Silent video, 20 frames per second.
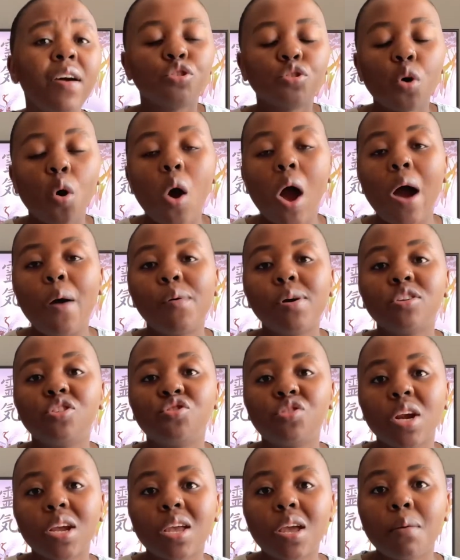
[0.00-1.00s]
So I was
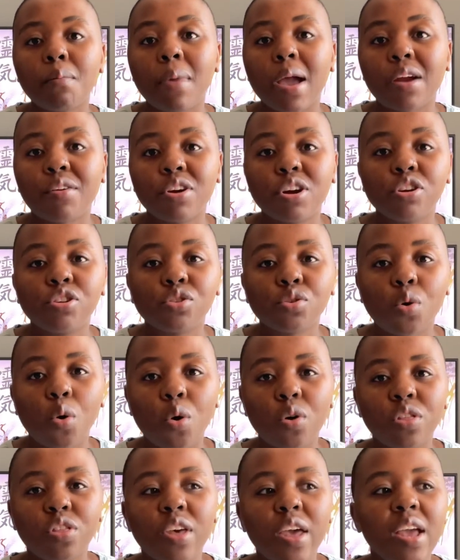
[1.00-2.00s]
tracking my credit
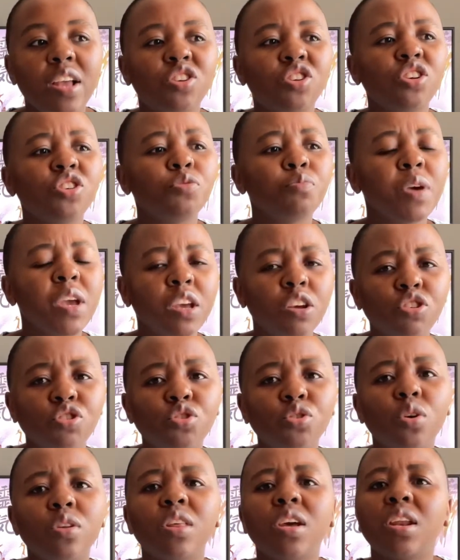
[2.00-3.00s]
score there, just making
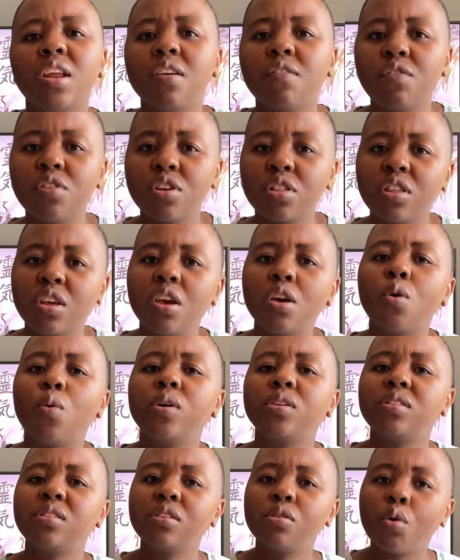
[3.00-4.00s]
sure that everything
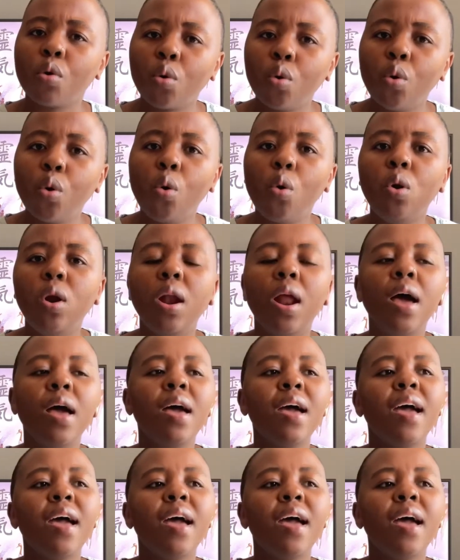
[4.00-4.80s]
was still cool.